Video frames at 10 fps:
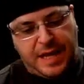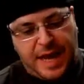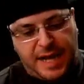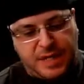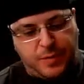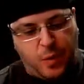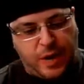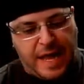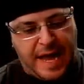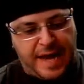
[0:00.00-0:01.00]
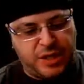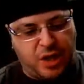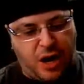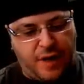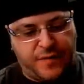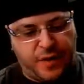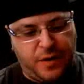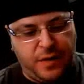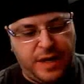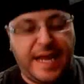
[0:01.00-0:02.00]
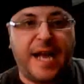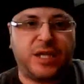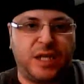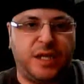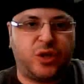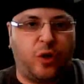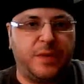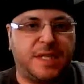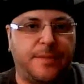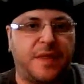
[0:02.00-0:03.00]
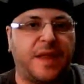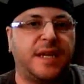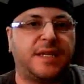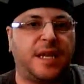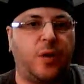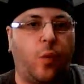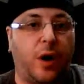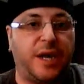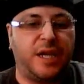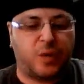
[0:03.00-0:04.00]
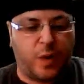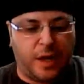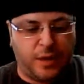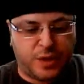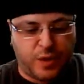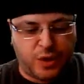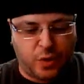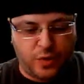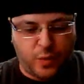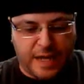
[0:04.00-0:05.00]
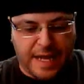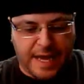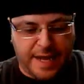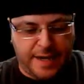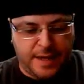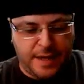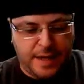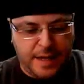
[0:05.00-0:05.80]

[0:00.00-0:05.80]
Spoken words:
He asked me what I had to offer. He actually told me some of the things that he wanted as well, so I told him what I had.